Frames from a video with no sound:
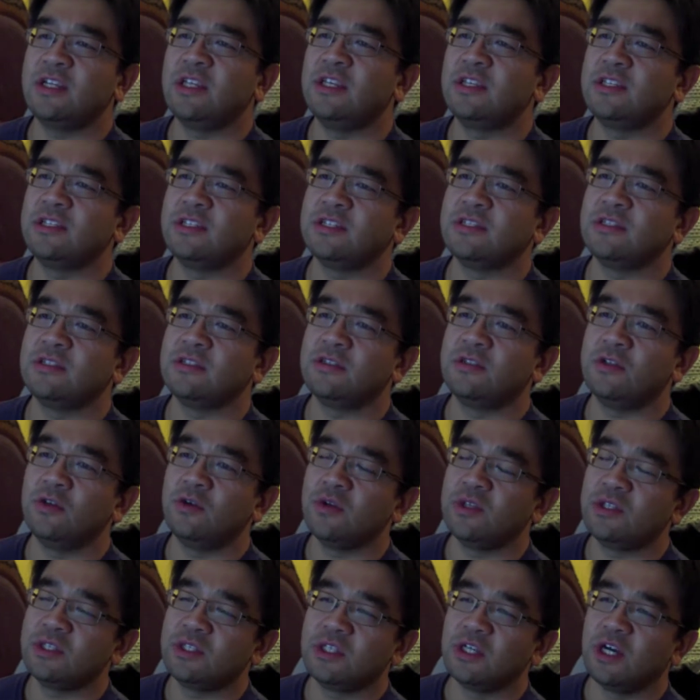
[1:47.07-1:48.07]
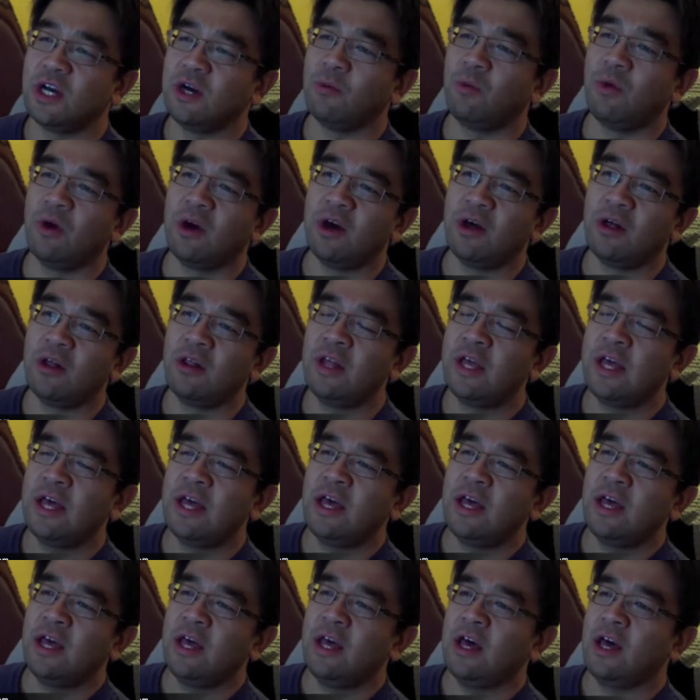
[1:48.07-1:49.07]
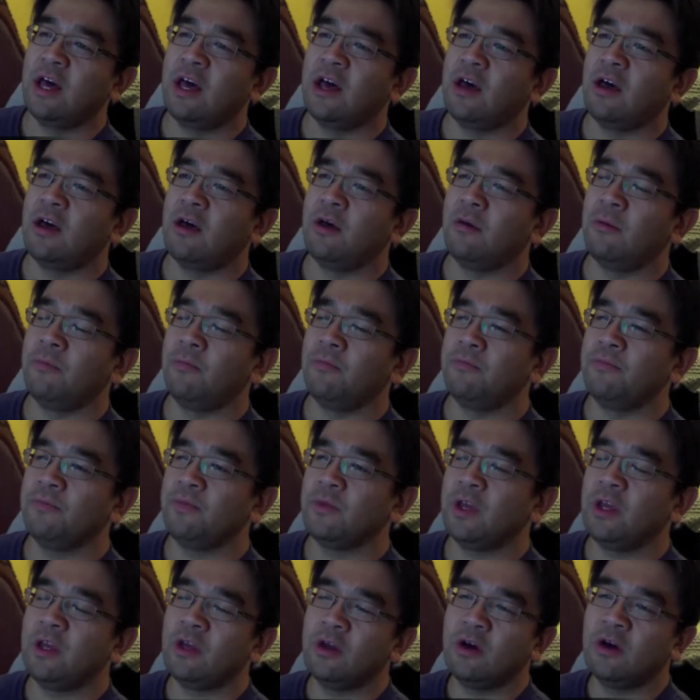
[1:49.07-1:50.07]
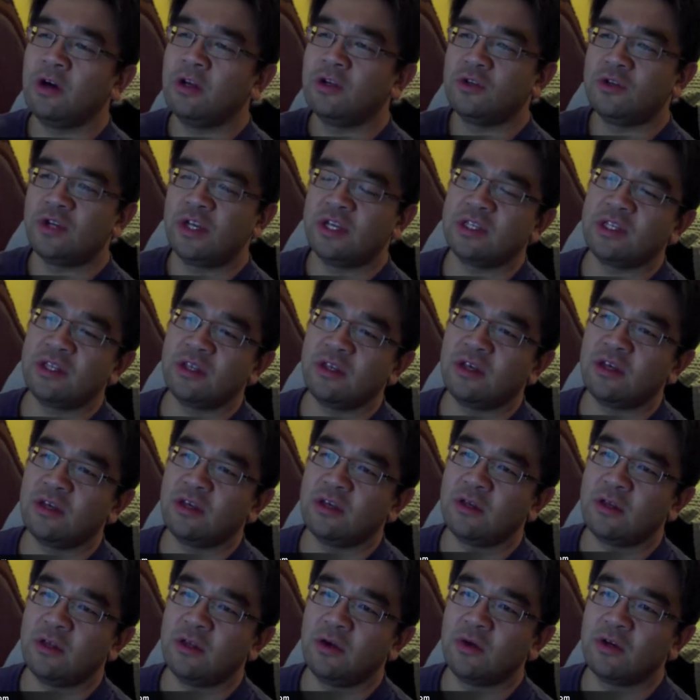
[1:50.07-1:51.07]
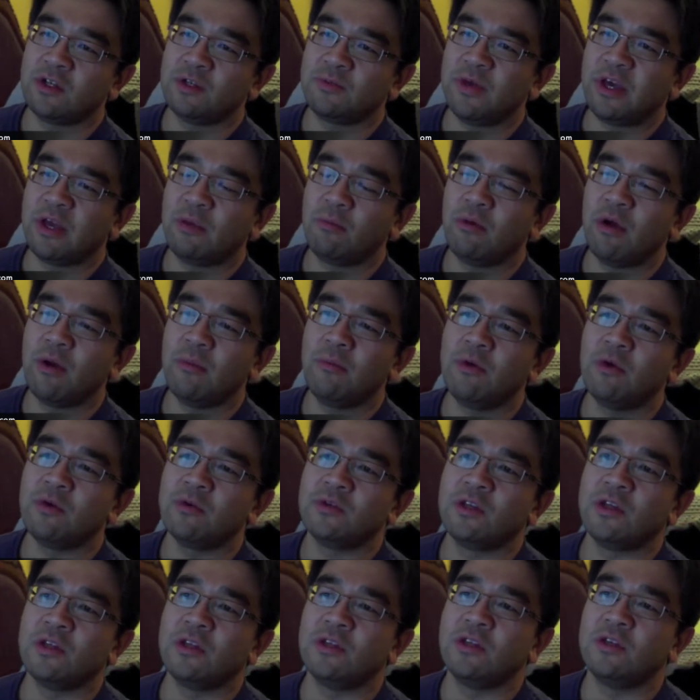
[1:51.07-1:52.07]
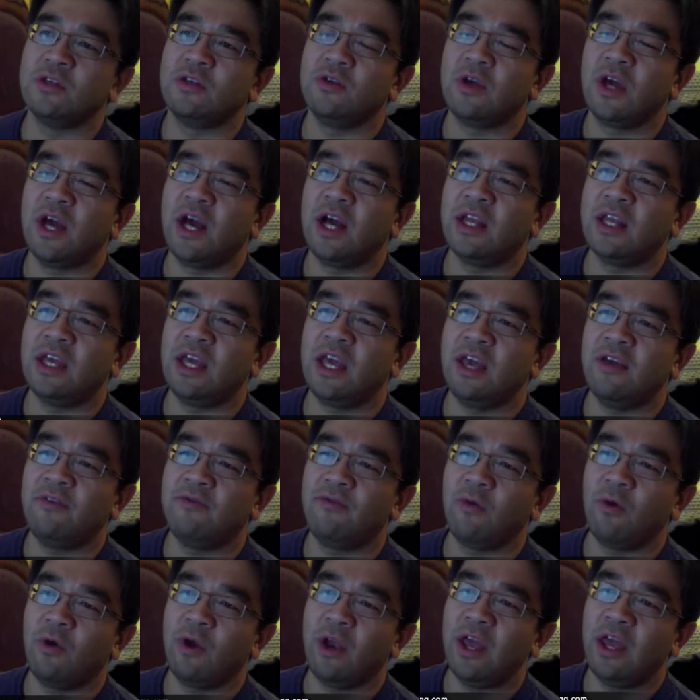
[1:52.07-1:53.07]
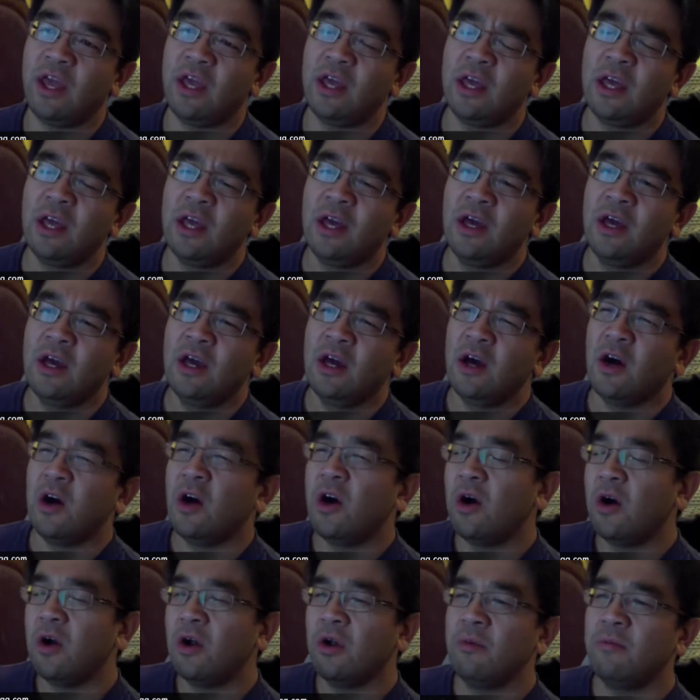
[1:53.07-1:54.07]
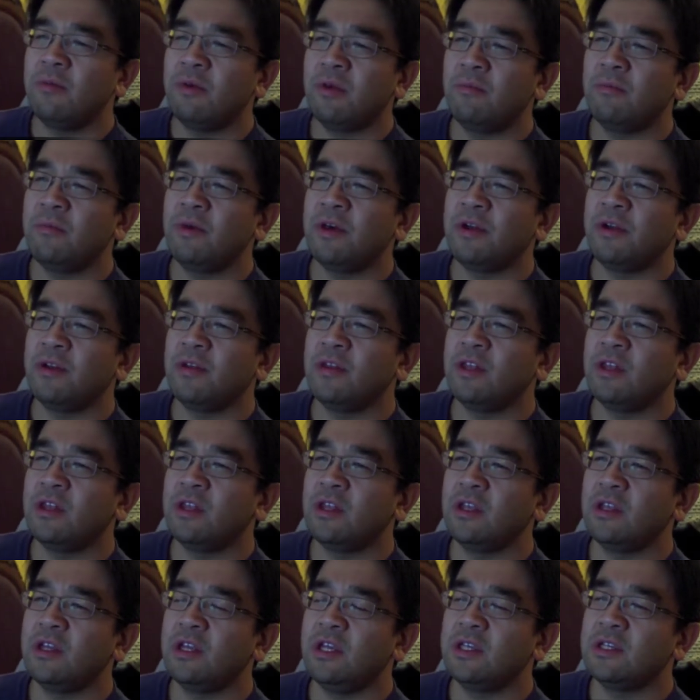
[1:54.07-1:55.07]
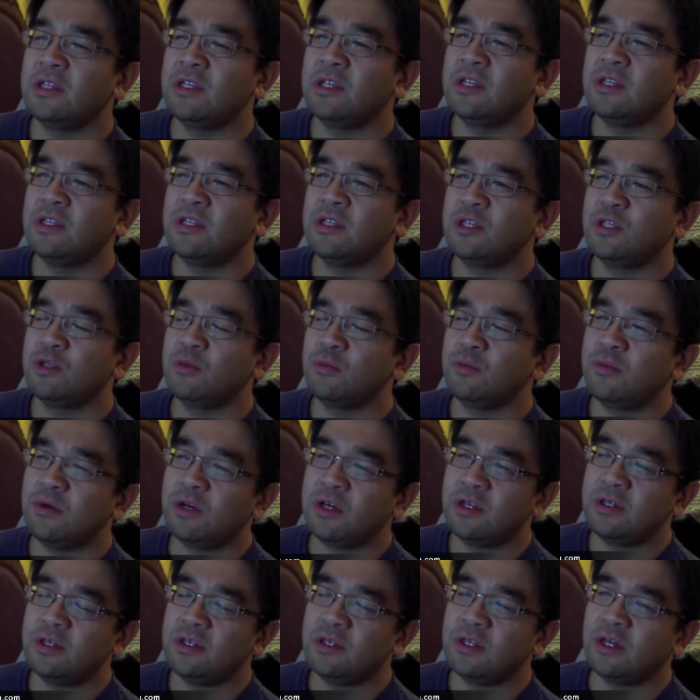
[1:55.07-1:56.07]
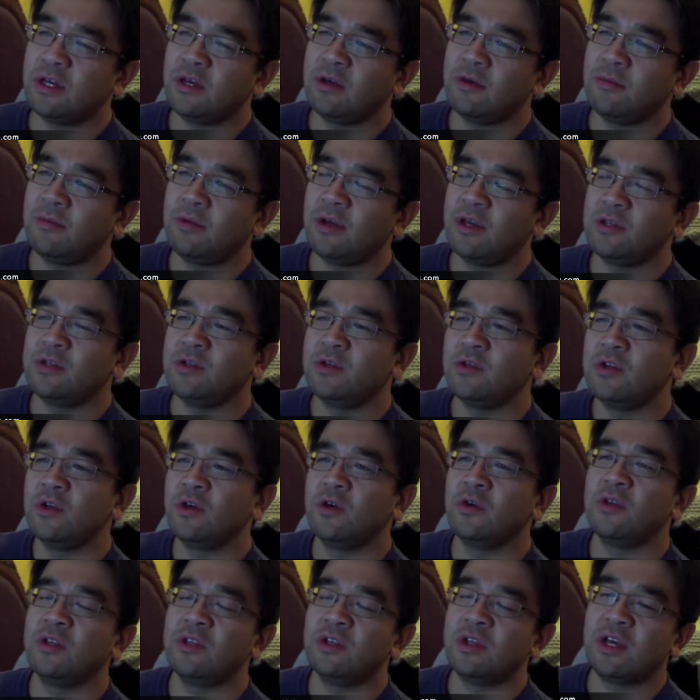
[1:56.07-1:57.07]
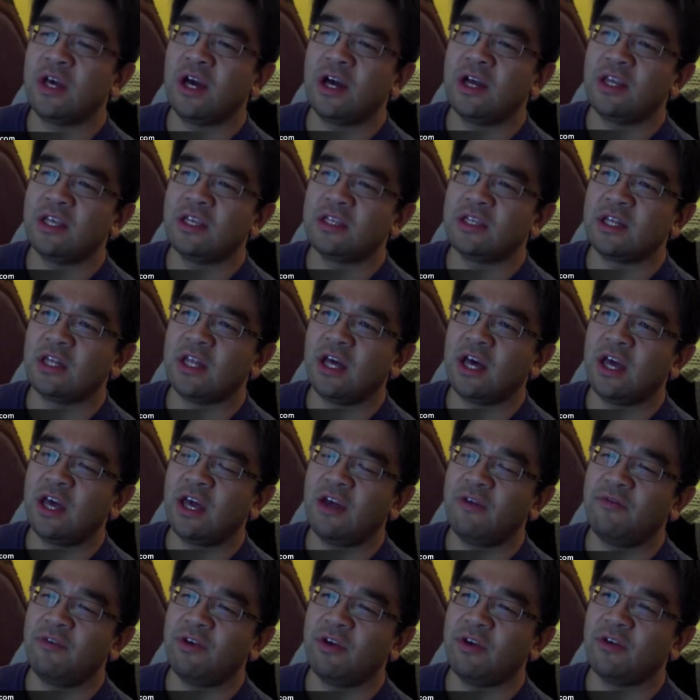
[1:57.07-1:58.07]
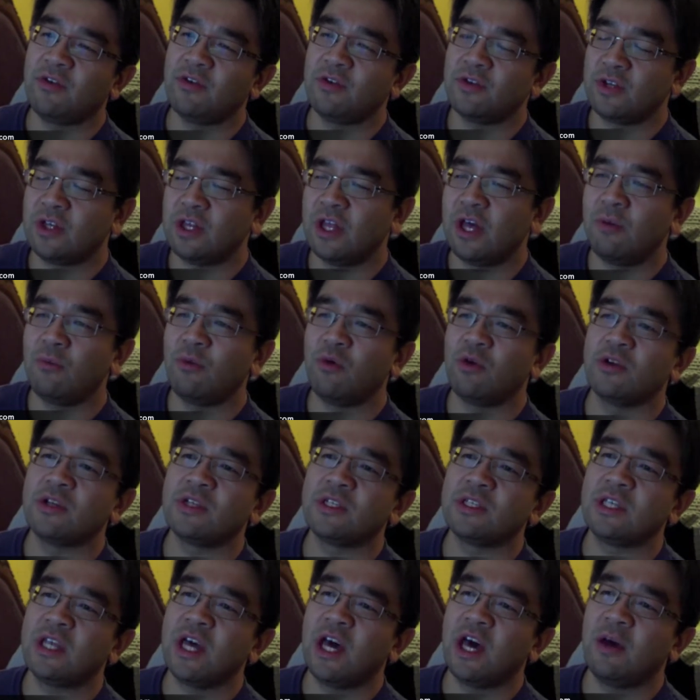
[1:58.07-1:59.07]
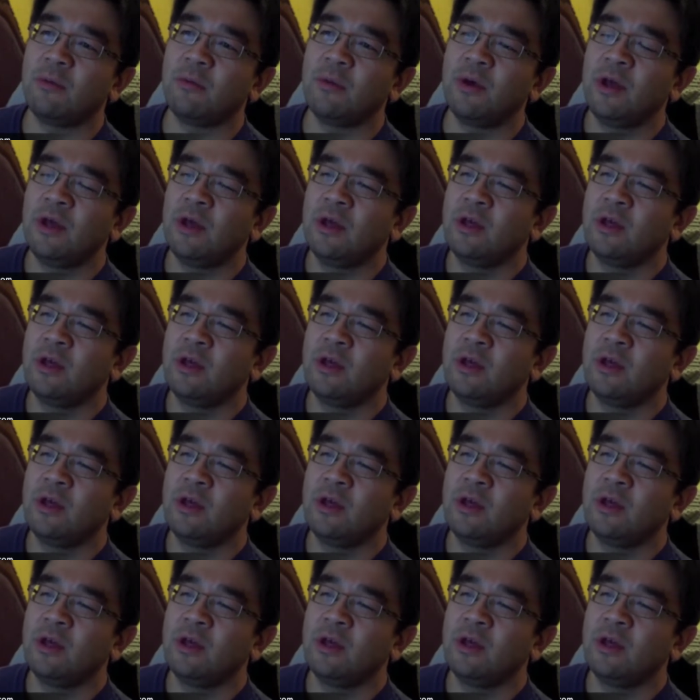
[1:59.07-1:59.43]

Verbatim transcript: Nissins do its job well. Um, in contrast, the lower spec Brembos on the Ducati 848 are a bit better than the Nissins, but um, as you know, the Ducati is a lot heavier and there's a lot more to stop.